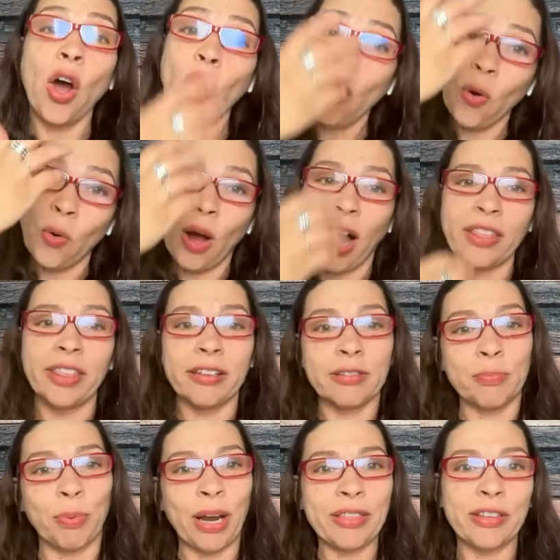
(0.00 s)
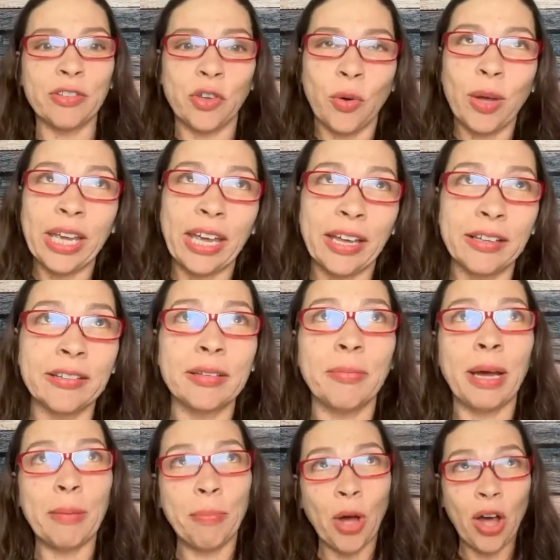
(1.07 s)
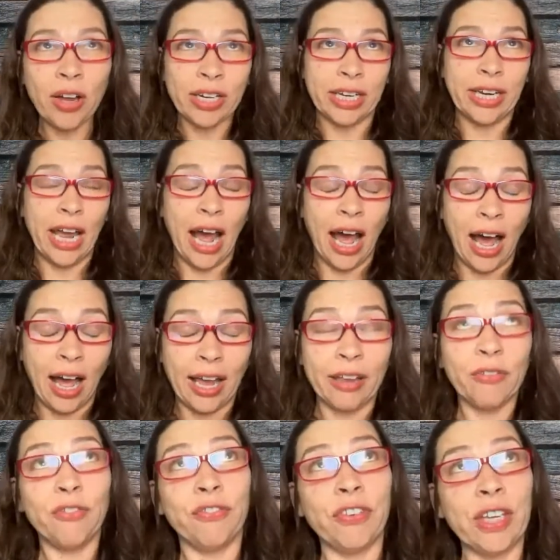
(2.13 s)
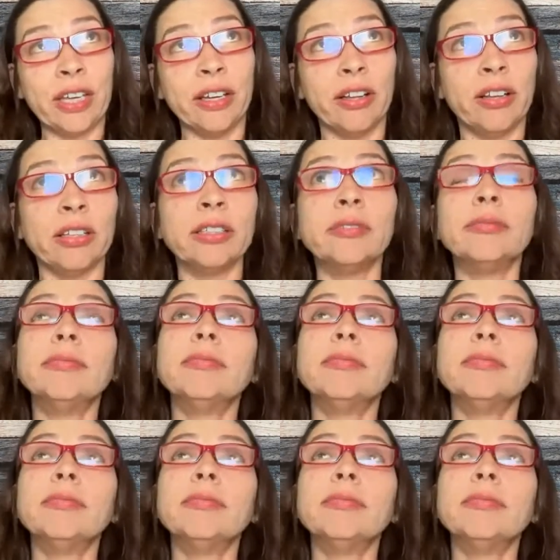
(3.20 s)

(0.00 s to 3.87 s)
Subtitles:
oh, this breath is going into my body. I feel